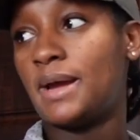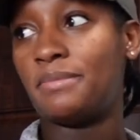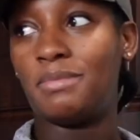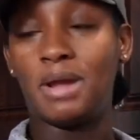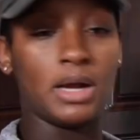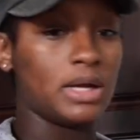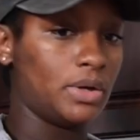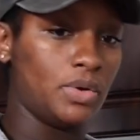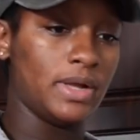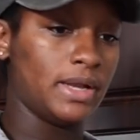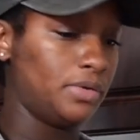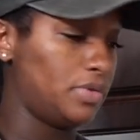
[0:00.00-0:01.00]
I'm not gonna
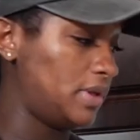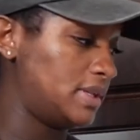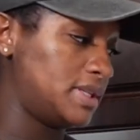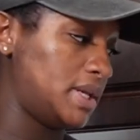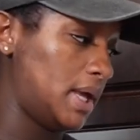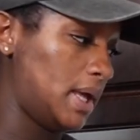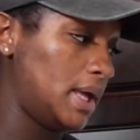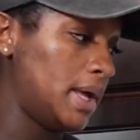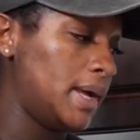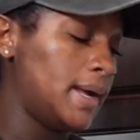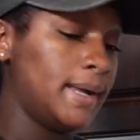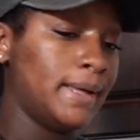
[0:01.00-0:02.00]
cook anything today
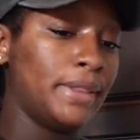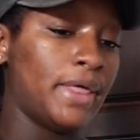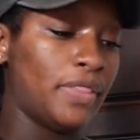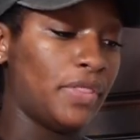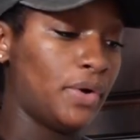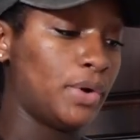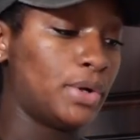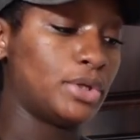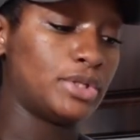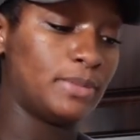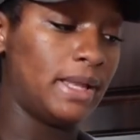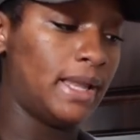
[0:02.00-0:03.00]
that they're gonna
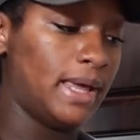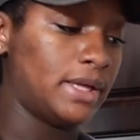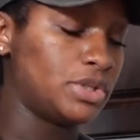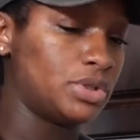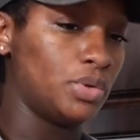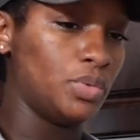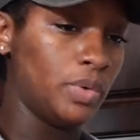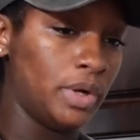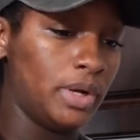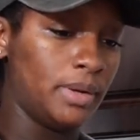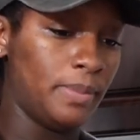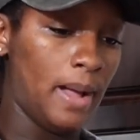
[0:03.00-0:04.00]
smell like. So we're
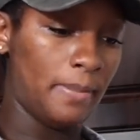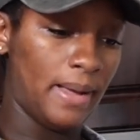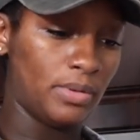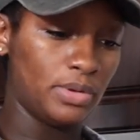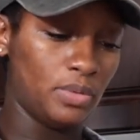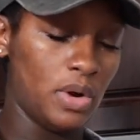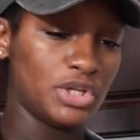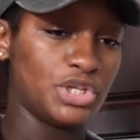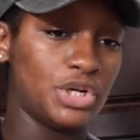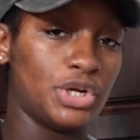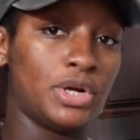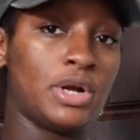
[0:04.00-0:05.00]
gonna pop out the
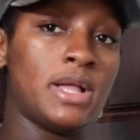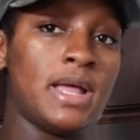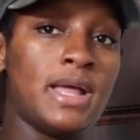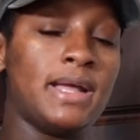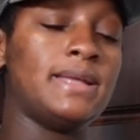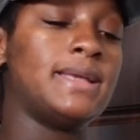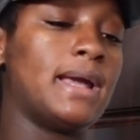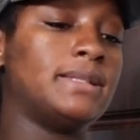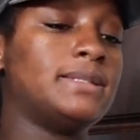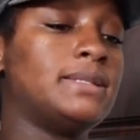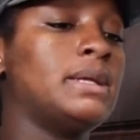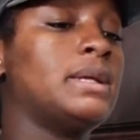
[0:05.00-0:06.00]
washer,
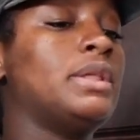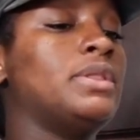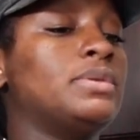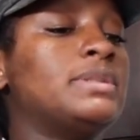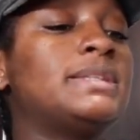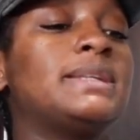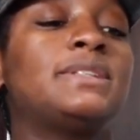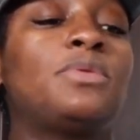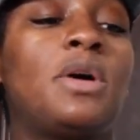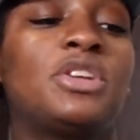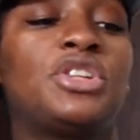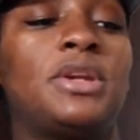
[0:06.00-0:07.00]
get those things
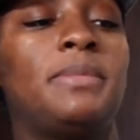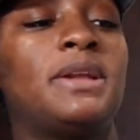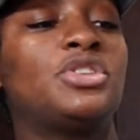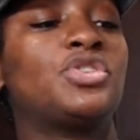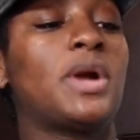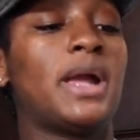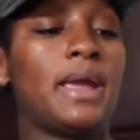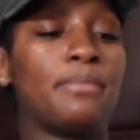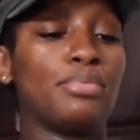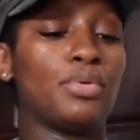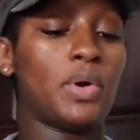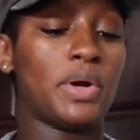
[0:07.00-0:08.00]
washed, and I'm gonna try
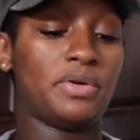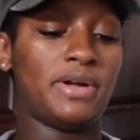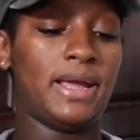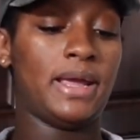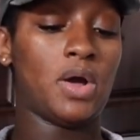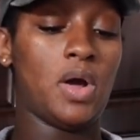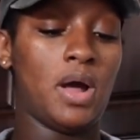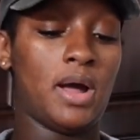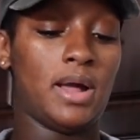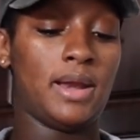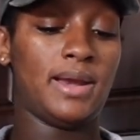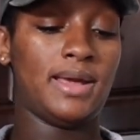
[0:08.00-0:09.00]
embroidering
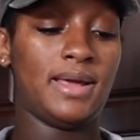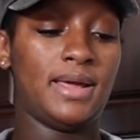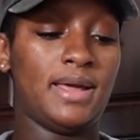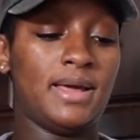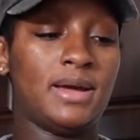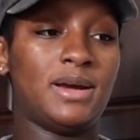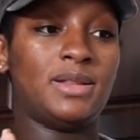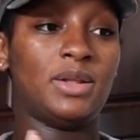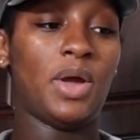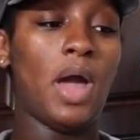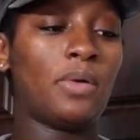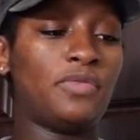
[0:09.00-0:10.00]
on a
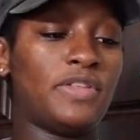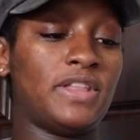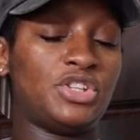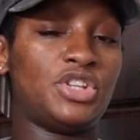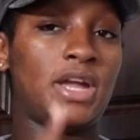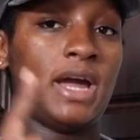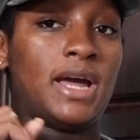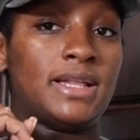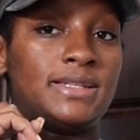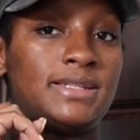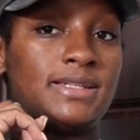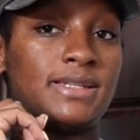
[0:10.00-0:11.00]
little outfit that she
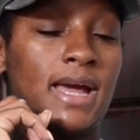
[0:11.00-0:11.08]
has.